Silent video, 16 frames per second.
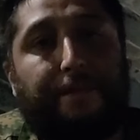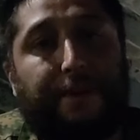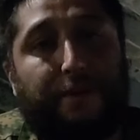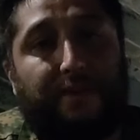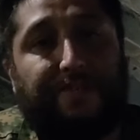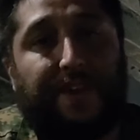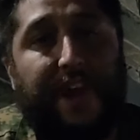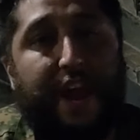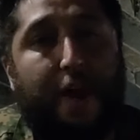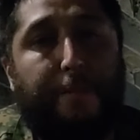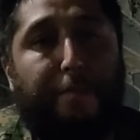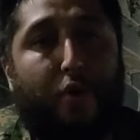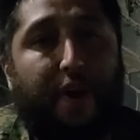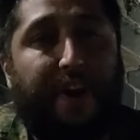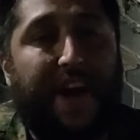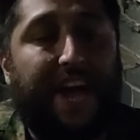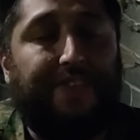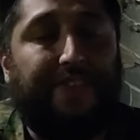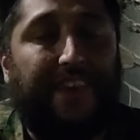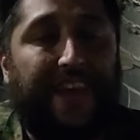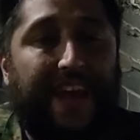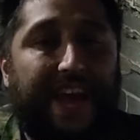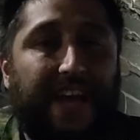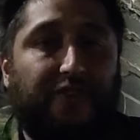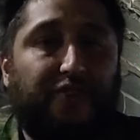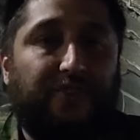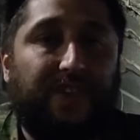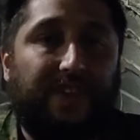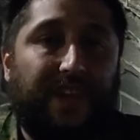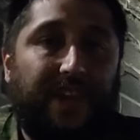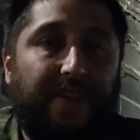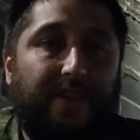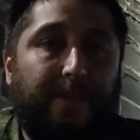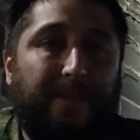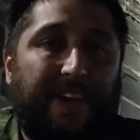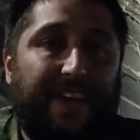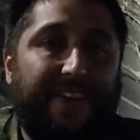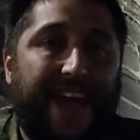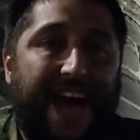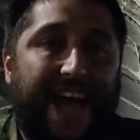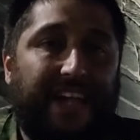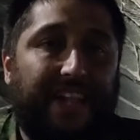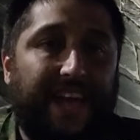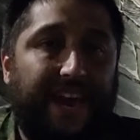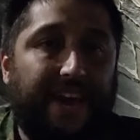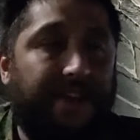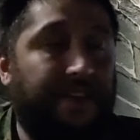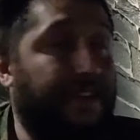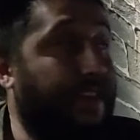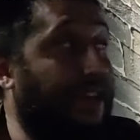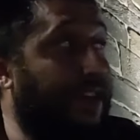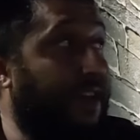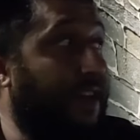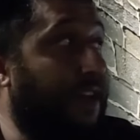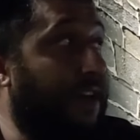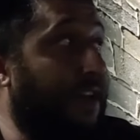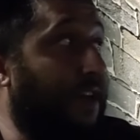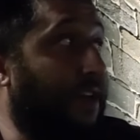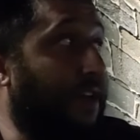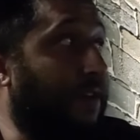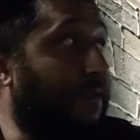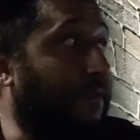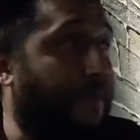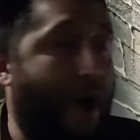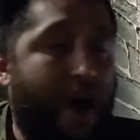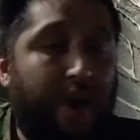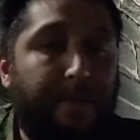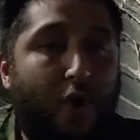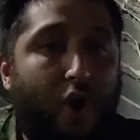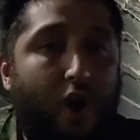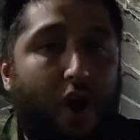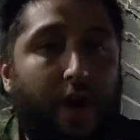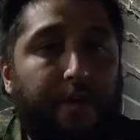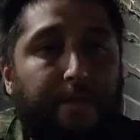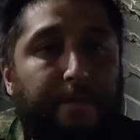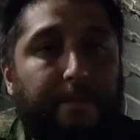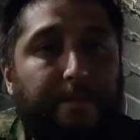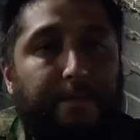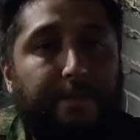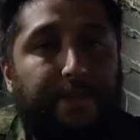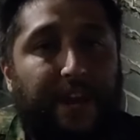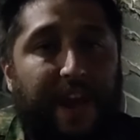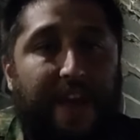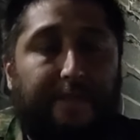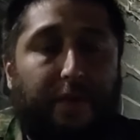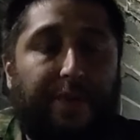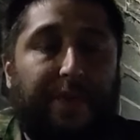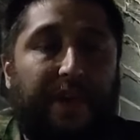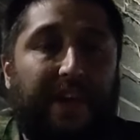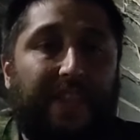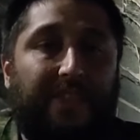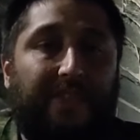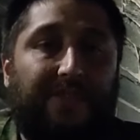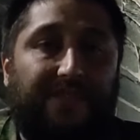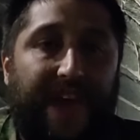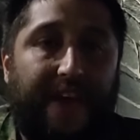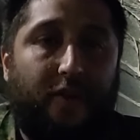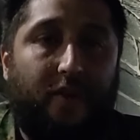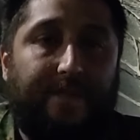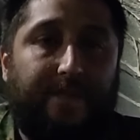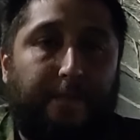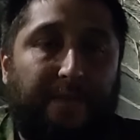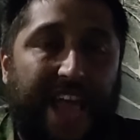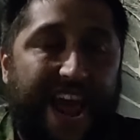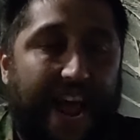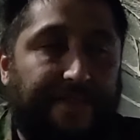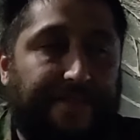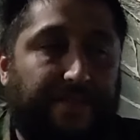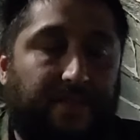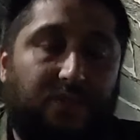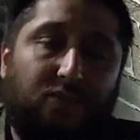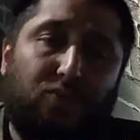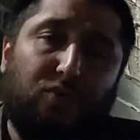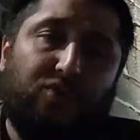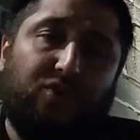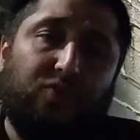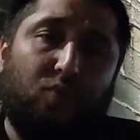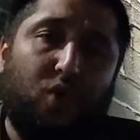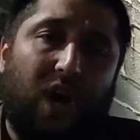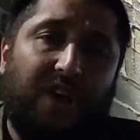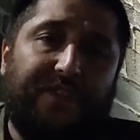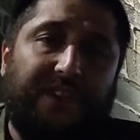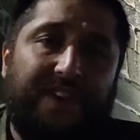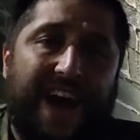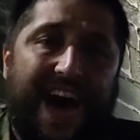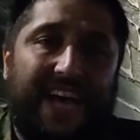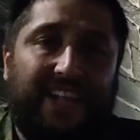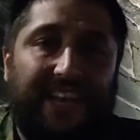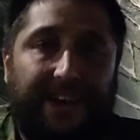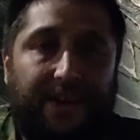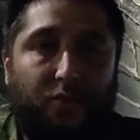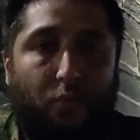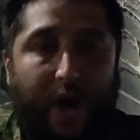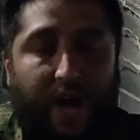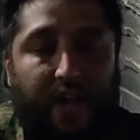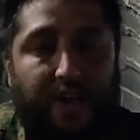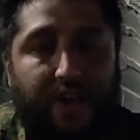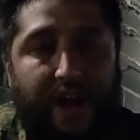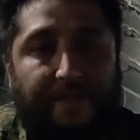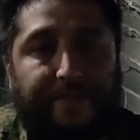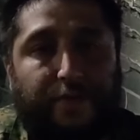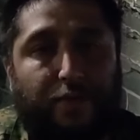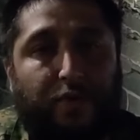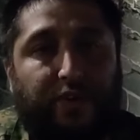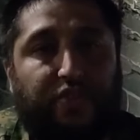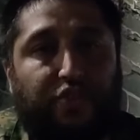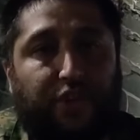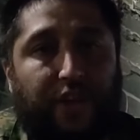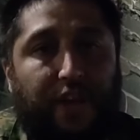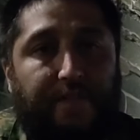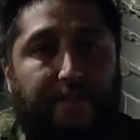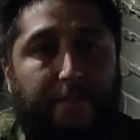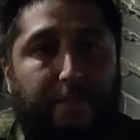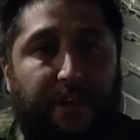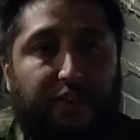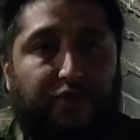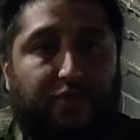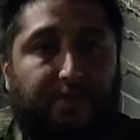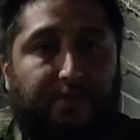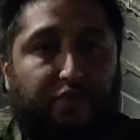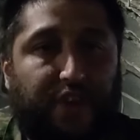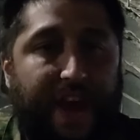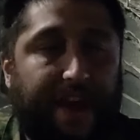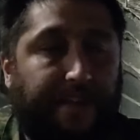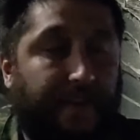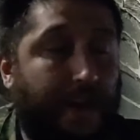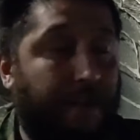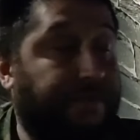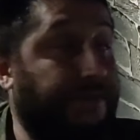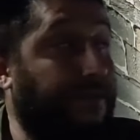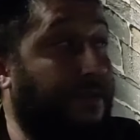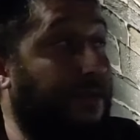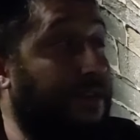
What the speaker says: There was an airport at the edge that needed to be annihilated. Far more than everything at the center of the blast, which was annihilated well enough to achieve mission objectives.